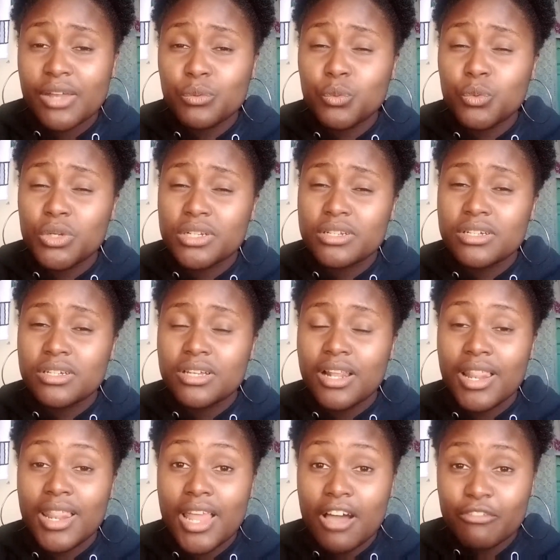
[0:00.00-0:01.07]
would
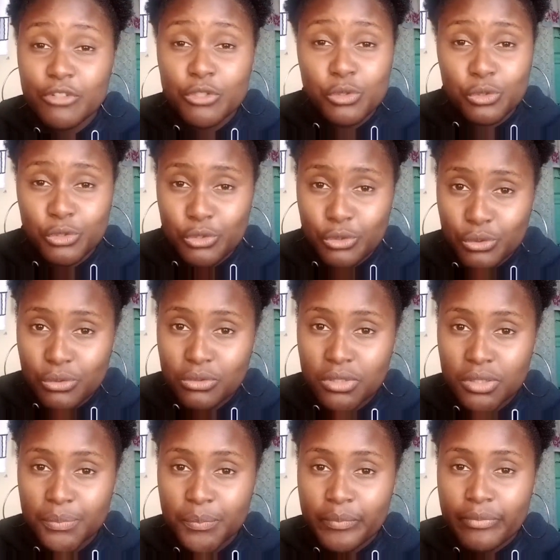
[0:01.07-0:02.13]
love to
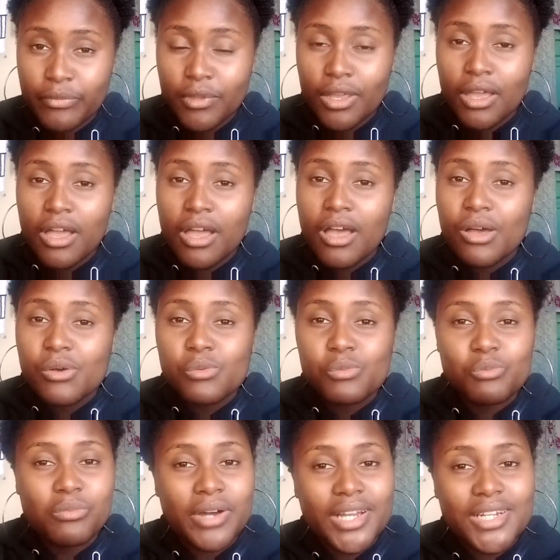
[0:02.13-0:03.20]
do,
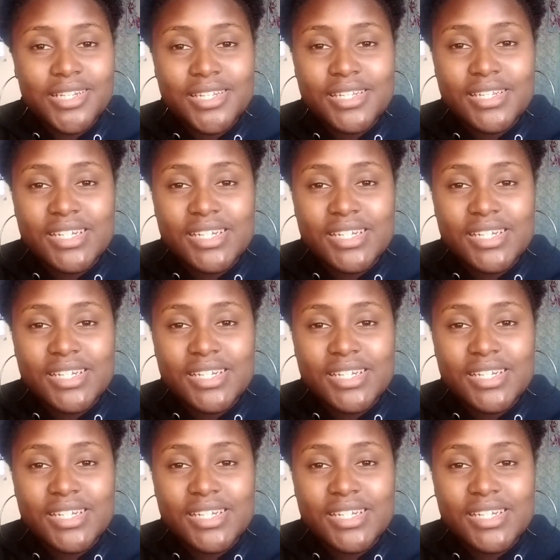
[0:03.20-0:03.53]
but